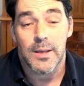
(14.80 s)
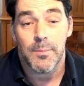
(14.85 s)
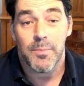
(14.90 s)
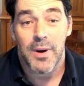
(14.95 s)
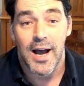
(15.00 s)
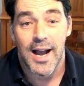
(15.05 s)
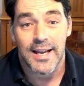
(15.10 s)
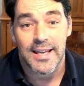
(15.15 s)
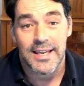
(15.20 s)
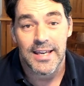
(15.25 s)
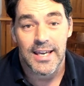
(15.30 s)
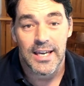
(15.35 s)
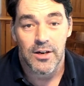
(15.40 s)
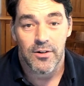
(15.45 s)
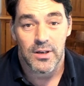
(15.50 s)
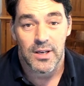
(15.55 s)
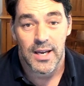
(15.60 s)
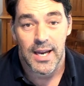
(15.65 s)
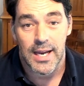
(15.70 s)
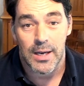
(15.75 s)
Parky here
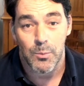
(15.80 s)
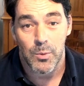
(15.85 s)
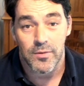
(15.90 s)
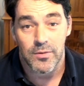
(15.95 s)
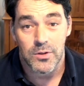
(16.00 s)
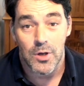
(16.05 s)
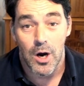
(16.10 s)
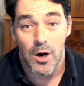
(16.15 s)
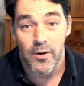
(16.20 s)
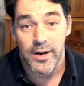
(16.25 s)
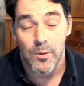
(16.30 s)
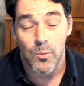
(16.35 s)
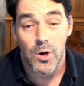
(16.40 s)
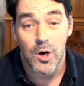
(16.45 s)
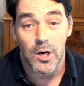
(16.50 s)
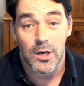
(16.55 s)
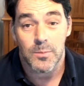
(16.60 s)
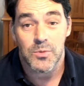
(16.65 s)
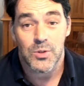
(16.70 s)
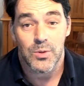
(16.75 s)
again with Laurie.
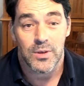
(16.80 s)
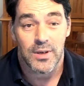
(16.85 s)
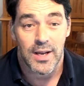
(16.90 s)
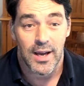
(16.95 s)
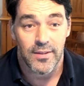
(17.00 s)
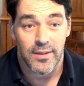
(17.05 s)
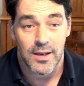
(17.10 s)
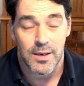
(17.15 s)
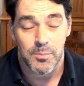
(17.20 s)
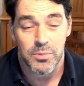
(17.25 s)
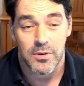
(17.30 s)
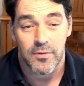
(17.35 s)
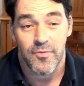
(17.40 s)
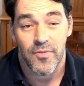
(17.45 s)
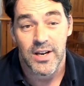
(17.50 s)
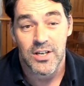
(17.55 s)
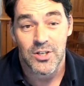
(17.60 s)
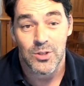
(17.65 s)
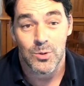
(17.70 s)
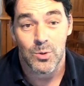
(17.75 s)
Welcome to another
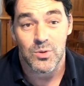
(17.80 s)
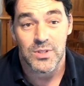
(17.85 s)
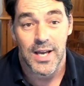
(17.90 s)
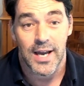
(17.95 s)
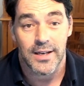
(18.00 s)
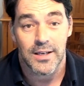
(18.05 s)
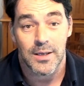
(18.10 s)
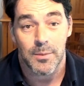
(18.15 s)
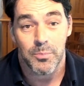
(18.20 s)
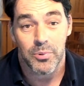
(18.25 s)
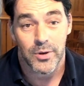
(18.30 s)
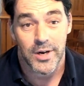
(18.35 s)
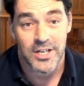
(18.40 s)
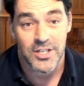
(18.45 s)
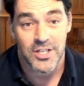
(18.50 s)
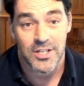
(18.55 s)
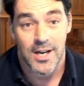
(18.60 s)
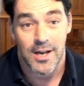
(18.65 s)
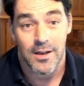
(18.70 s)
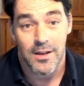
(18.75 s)
Professionals Under
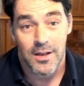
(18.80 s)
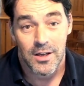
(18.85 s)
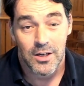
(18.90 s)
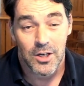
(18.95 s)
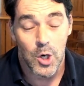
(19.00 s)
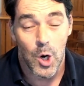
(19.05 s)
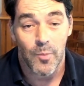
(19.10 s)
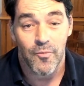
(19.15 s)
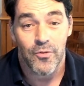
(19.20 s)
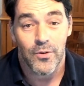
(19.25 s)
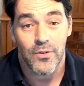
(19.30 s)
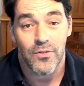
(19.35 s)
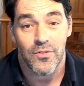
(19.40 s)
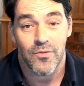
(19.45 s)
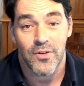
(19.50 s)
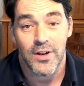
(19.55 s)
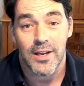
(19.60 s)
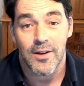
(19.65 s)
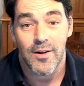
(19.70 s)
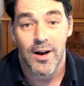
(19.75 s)
Pressure conference
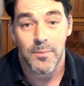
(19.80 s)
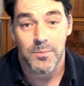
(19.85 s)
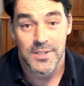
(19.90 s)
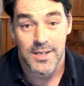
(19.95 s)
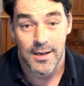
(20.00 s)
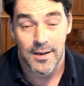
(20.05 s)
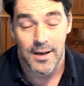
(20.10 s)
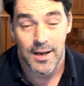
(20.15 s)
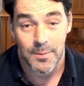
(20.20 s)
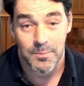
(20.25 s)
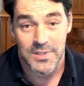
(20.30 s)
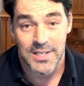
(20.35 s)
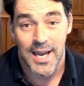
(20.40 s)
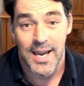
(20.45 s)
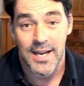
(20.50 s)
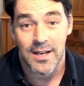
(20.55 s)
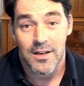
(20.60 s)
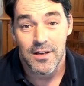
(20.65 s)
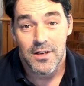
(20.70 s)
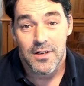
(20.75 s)
video
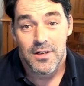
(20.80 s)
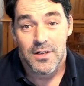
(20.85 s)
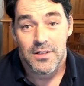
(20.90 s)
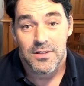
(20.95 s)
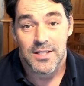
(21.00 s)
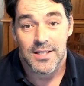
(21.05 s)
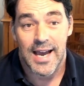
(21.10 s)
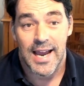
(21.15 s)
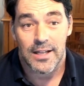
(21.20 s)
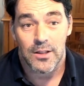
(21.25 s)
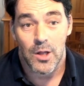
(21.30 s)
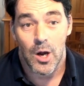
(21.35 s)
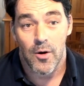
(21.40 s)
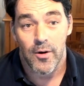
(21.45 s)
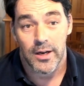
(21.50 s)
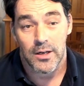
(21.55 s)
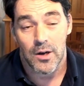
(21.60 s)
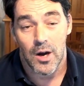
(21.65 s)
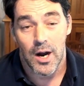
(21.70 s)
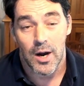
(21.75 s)
update. Today, Laurie
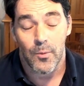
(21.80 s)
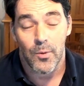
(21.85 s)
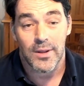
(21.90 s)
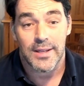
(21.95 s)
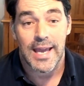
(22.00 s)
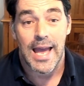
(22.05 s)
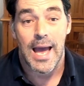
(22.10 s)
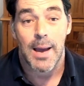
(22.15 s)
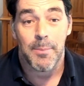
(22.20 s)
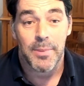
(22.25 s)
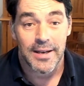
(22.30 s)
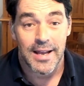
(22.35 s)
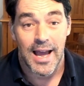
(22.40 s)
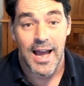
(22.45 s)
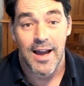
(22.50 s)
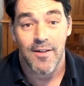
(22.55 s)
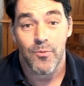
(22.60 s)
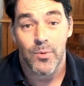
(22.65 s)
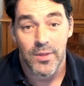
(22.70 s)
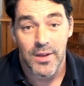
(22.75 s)
and I are really happy to
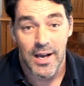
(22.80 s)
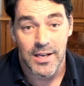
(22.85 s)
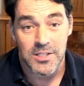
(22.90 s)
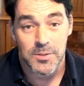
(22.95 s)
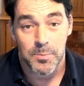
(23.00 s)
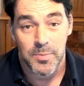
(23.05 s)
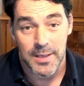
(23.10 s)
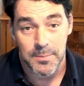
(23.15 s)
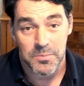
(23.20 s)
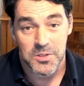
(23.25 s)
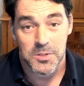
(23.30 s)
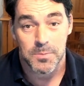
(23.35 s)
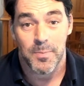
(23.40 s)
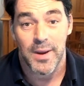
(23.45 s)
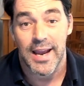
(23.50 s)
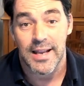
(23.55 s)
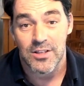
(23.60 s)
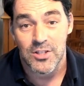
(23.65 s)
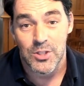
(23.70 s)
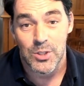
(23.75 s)
have with us Pip
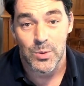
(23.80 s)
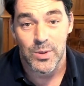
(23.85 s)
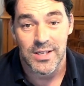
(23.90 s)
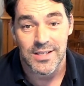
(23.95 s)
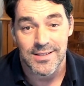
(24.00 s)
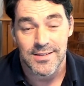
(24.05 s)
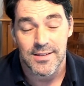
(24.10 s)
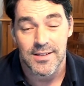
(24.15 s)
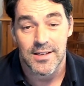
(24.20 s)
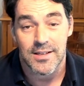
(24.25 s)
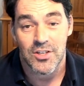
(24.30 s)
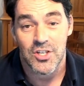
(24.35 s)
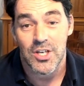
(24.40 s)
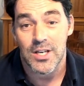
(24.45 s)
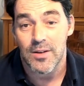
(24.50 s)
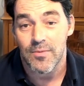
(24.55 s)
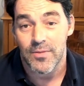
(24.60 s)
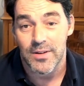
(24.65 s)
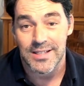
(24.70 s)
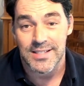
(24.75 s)
Spence, who is the
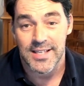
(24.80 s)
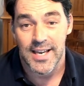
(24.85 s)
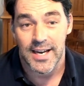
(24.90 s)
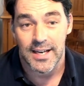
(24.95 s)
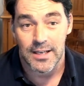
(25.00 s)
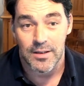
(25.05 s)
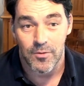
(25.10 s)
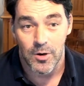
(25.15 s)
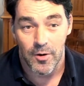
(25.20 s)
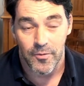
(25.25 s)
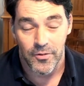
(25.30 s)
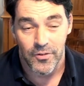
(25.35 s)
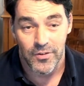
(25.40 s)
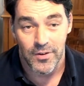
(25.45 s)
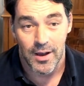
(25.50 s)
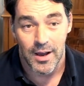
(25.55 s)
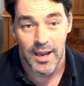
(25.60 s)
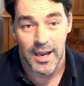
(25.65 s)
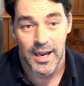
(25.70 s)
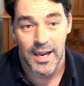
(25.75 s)
Chief Executive
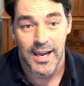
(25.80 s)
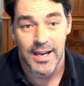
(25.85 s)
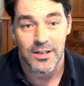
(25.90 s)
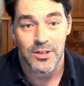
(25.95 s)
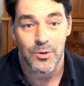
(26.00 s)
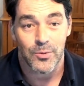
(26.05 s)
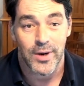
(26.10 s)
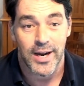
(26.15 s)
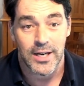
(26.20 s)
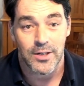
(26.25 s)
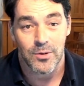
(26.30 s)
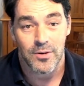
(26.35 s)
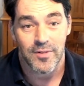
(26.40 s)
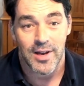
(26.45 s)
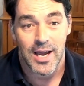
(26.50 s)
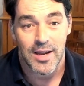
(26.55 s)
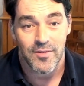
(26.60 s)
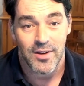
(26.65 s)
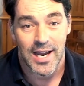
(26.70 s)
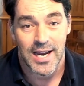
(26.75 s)
Officer and Director of
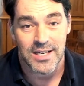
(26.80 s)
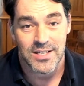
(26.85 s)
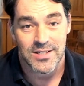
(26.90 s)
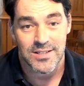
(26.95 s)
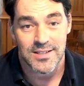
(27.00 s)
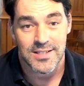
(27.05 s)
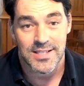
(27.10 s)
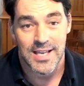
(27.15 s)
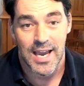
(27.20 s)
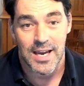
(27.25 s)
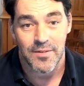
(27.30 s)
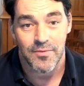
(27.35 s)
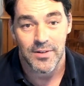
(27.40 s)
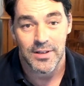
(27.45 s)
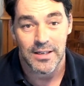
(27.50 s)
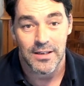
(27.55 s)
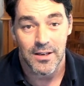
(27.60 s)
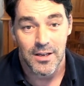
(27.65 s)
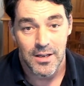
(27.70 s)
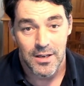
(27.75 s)
Aviation
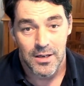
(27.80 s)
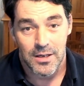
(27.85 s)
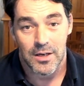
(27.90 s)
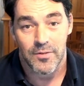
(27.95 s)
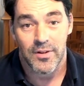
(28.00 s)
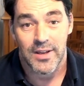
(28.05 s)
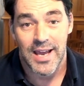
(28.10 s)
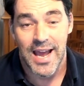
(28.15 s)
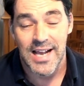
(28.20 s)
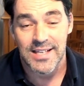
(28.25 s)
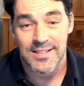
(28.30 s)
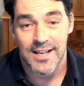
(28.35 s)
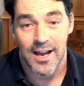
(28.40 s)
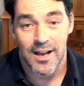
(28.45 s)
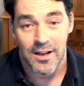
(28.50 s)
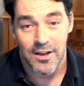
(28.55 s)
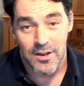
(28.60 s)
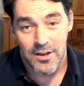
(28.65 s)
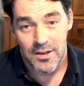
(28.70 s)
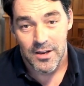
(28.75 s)
Safety of
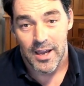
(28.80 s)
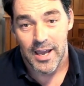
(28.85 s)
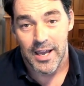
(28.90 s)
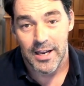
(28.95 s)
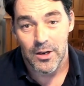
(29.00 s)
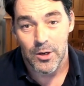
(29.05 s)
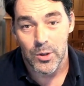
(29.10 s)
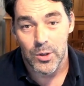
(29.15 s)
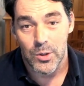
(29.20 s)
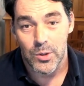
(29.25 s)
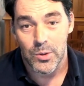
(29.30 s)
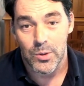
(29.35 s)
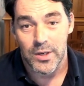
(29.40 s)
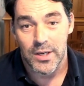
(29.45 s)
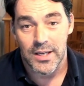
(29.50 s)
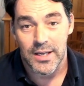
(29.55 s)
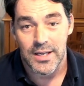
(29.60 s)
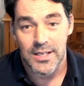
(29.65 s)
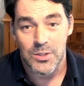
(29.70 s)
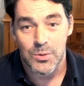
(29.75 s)
CASA, and who
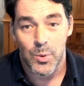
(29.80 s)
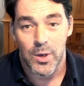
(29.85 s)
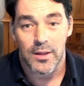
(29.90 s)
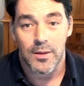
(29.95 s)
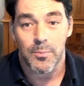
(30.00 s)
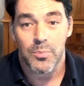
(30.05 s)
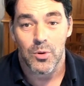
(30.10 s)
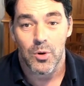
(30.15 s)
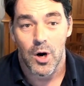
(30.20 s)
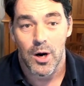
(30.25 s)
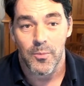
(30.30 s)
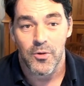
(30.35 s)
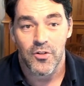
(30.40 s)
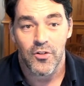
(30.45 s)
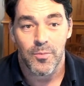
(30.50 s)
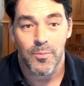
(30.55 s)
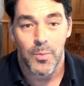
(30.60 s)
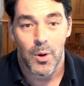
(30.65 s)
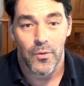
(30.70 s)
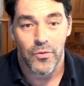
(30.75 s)
is one of the primary
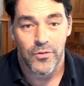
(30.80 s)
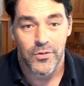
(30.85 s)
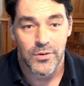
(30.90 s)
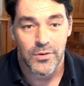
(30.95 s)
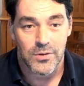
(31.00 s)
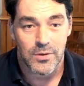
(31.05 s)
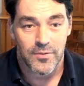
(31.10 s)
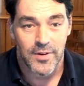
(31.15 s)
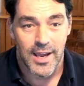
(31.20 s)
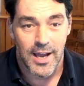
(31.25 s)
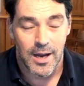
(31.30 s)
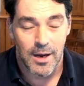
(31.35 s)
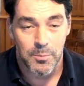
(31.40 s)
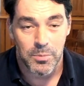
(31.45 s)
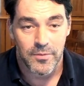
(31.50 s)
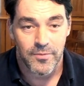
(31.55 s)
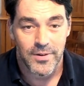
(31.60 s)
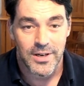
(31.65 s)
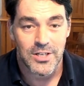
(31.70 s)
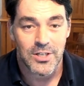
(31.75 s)
sponsors of our
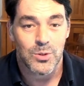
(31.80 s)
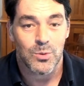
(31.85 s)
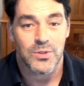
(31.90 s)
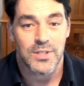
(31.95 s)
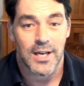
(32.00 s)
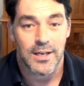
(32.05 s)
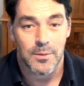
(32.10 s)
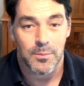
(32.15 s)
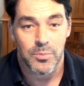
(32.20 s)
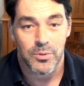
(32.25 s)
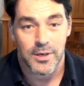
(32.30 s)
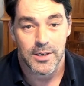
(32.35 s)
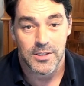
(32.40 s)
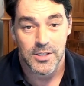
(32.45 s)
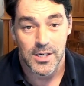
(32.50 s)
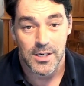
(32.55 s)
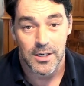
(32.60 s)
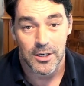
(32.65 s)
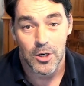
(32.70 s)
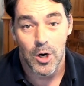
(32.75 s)
Professionals Under
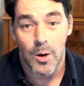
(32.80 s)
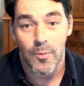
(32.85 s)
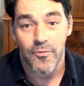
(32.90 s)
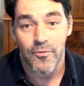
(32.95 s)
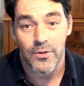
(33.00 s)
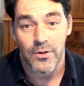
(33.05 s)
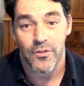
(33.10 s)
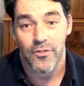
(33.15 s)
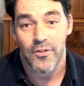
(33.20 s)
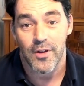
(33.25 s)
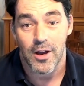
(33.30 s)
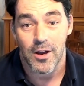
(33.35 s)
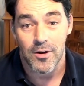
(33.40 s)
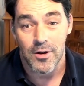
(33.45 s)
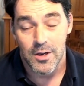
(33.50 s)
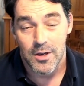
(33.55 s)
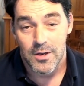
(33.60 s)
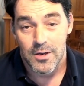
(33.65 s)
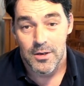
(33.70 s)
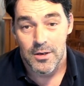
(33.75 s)
Pressure conference. So
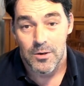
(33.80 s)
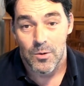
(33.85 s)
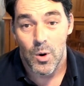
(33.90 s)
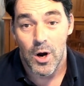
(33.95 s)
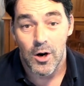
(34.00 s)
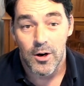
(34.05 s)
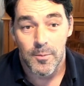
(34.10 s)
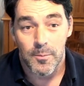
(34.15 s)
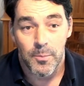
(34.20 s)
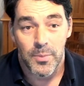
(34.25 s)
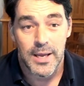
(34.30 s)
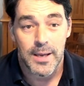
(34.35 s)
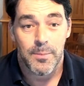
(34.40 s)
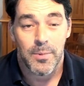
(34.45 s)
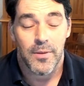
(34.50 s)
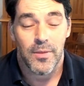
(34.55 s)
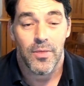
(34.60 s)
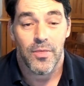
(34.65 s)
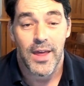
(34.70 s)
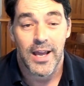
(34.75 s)
welcome, Pip,
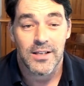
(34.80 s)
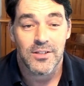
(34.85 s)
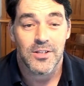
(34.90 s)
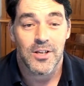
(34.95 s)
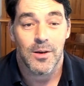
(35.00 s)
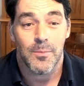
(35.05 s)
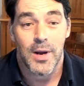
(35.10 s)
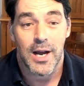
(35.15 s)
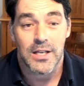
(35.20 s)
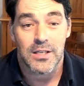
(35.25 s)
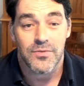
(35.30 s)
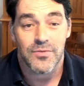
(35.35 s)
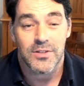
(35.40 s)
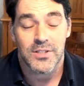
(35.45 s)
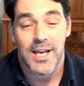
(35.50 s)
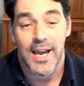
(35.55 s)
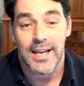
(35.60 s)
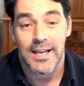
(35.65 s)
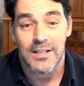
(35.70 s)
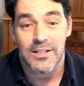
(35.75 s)
and thanks so much for
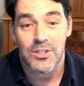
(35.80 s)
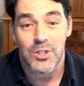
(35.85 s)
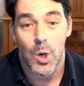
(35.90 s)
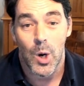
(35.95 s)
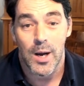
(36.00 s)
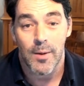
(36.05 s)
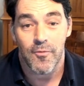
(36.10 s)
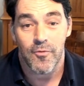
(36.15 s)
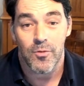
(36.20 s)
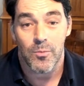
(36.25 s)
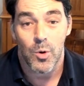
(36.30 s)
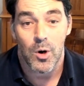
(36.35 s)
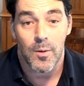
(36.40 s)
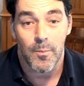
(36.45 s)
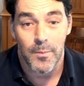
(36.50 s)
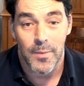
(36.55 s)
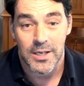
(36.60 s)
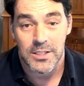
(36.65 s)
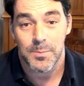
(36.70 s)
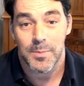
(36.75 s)
taking time from what
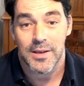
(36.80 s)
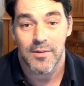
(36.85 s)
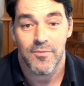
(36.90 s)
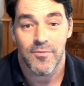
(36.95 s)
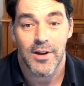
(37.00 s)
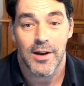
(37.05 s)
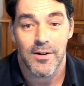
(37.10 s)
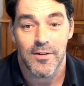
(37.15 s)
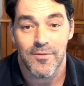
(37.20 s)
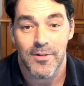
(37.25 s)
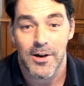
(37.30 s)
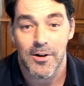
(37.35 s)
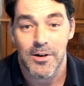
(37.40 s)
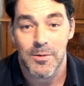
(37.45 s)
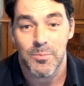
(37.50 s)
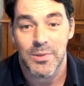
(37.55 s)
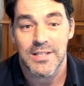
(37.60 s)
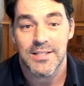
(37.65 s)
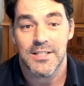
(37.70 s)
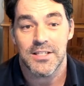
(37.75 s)
must be a very, very
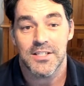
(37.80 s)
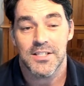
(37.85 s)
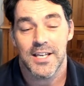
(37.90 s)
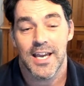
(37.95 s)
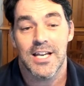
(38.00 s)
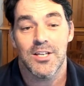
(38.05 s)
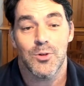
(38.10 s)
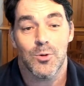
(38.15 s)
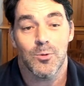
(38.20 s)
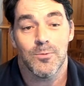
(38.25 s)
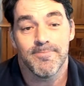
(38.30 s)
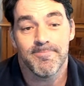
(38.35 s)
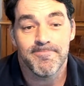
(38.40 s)
busy schedule.